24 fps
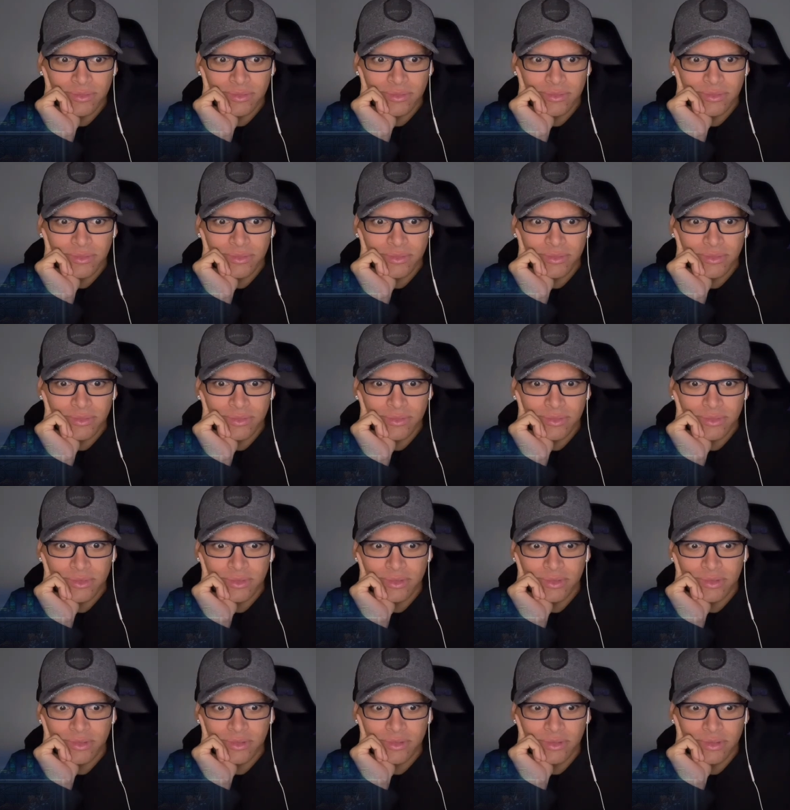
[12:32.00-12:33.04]

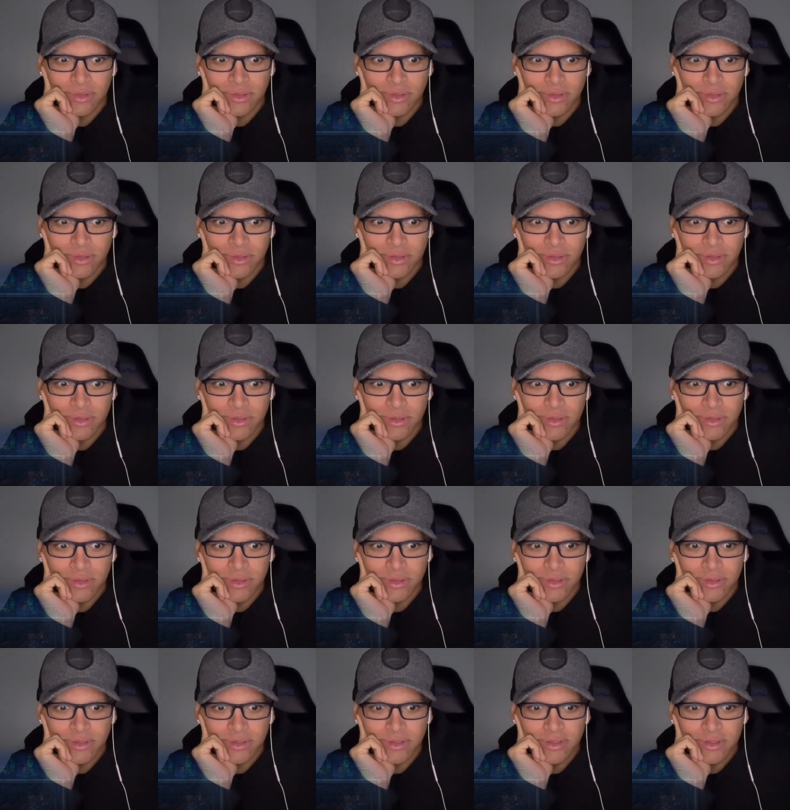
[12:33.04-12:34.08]

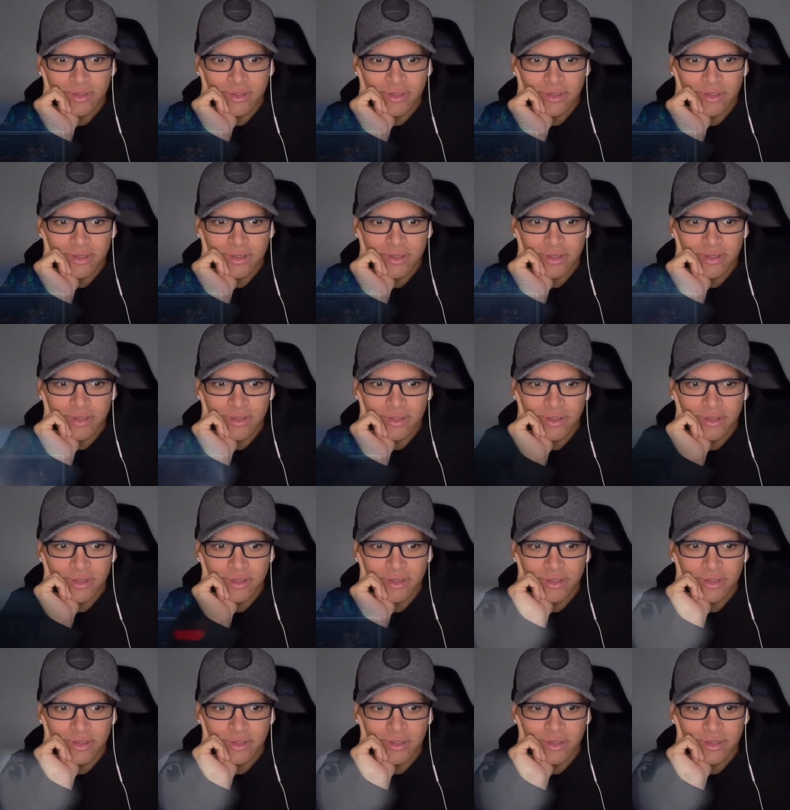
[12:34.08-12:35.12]

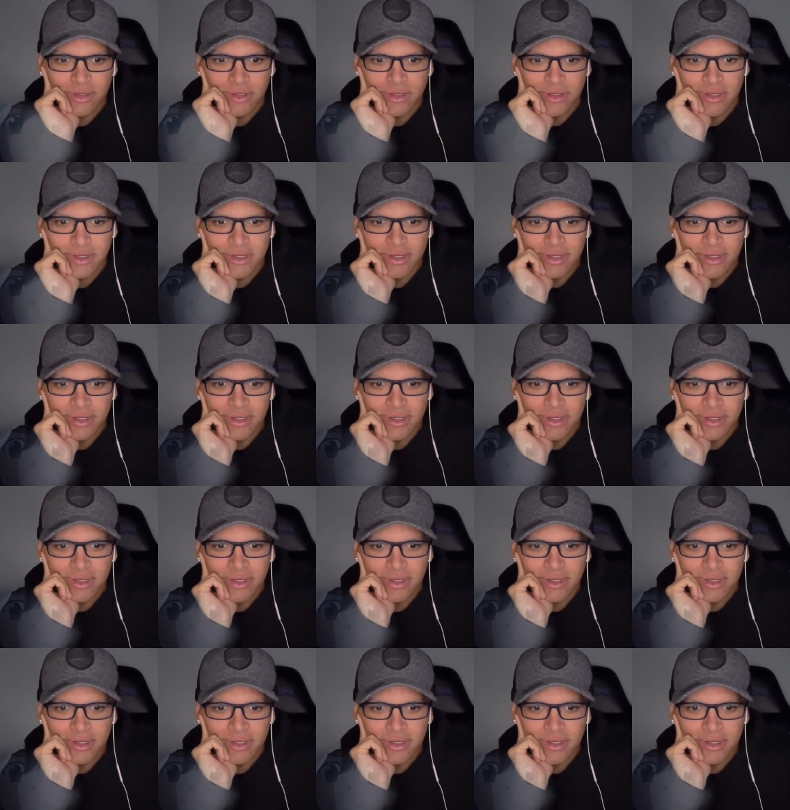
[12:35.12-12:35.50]
Nobody speaks.